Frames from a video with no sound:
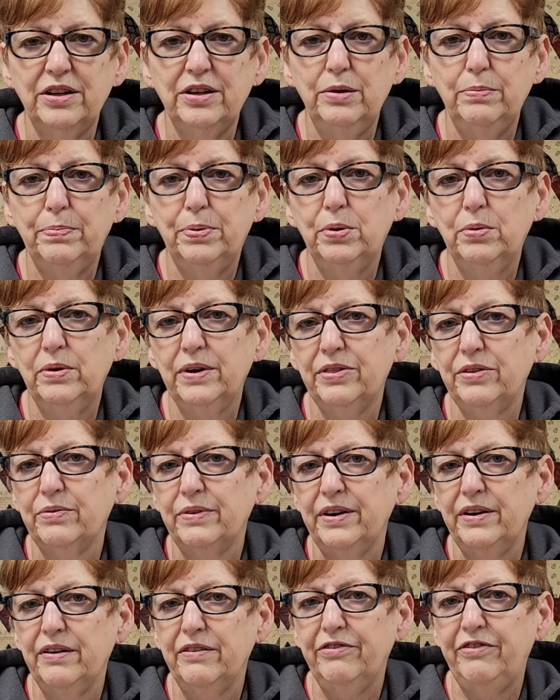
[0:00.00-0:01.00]
and you pull it
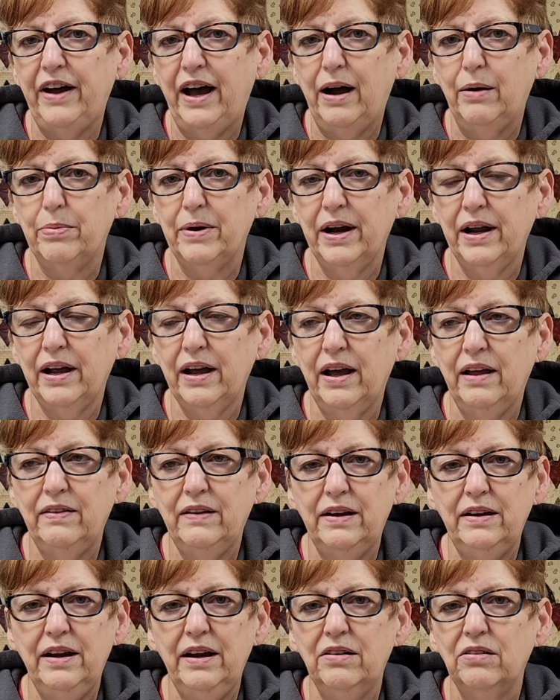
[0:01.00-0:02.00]
through your fabric
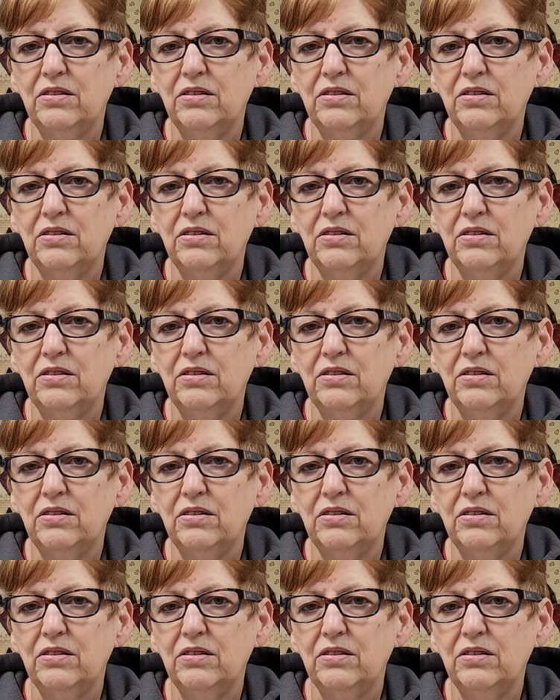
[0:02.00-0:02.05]
and the